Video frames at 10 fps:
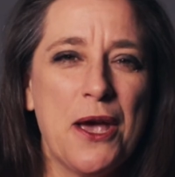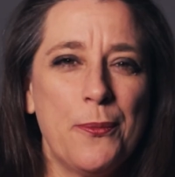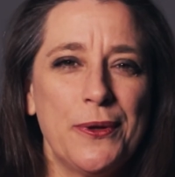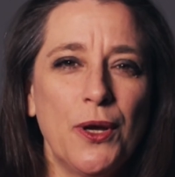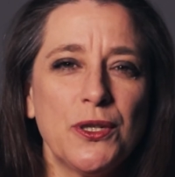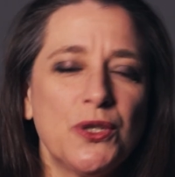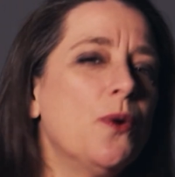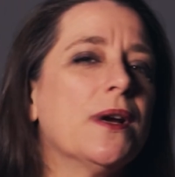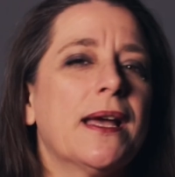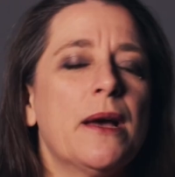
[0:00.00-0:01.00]
We're not
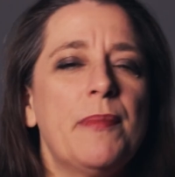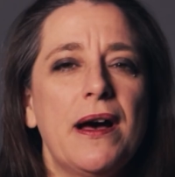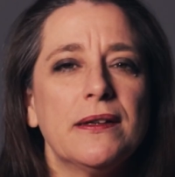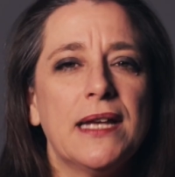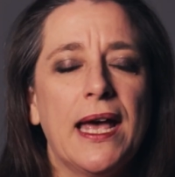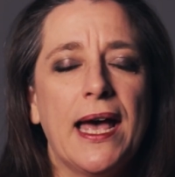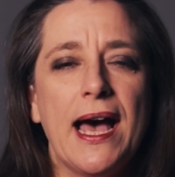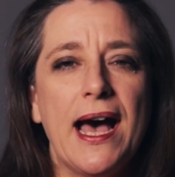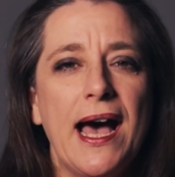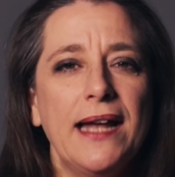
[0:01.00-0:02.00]
talking about
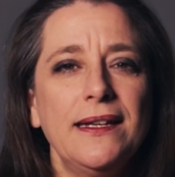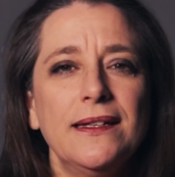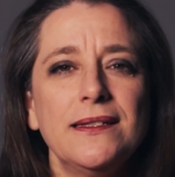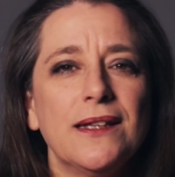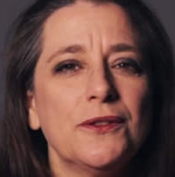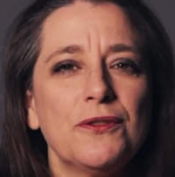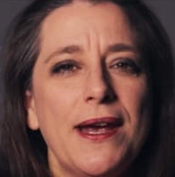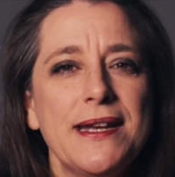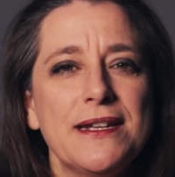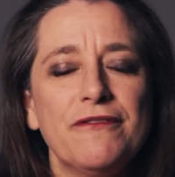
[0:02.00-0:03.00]
unadulterated